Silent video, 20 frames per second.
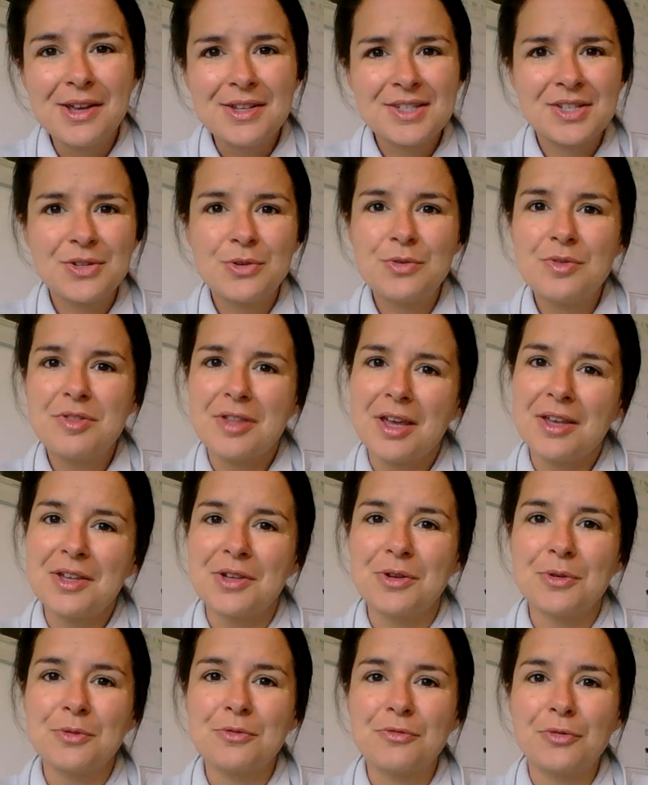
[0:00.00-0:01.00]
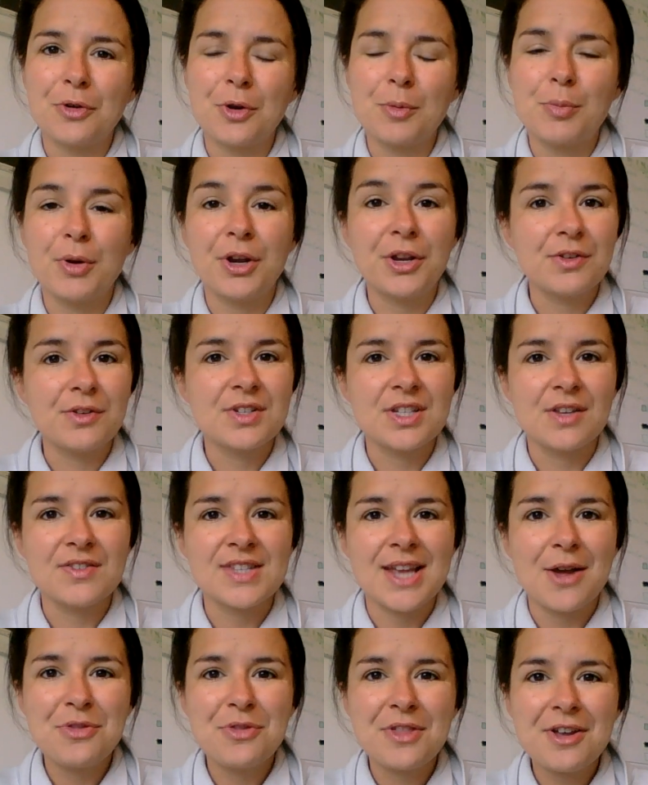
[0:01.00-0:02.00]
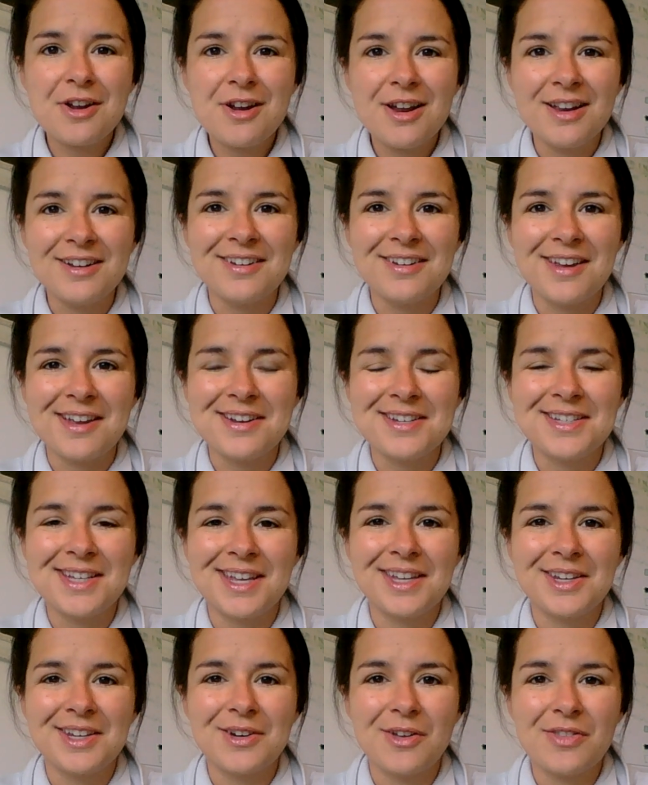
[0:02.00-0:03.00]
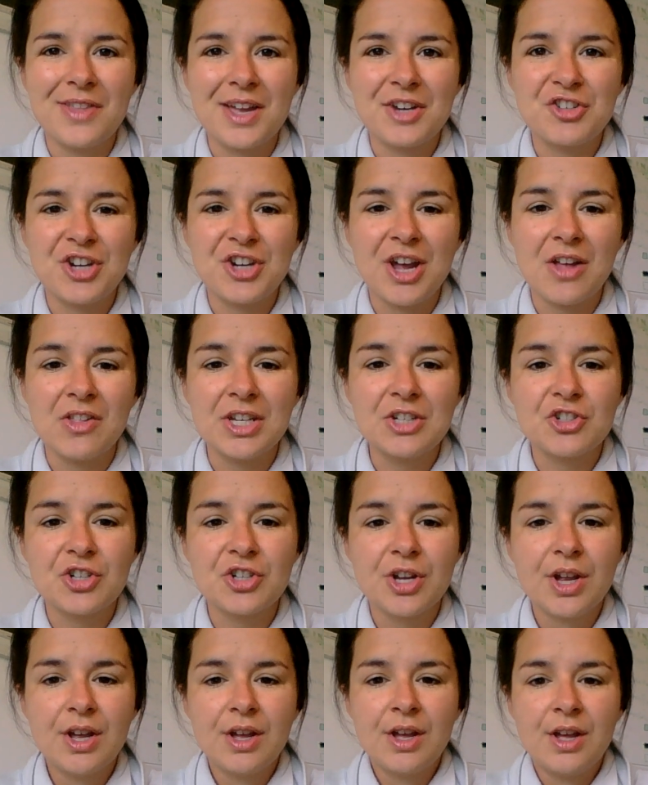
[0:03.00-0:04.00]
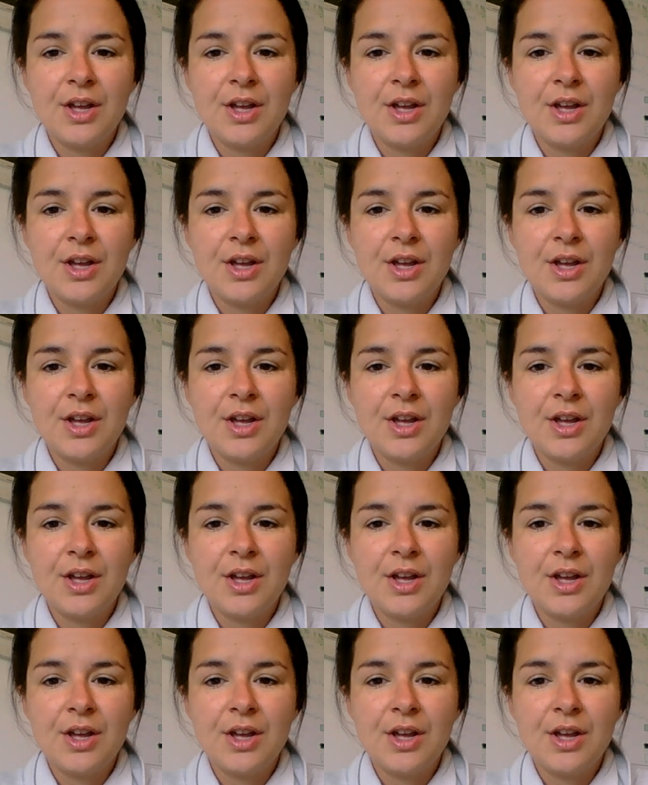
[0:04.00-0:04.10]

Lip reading: So thank you for putting yourselves out there and taking on that challenge.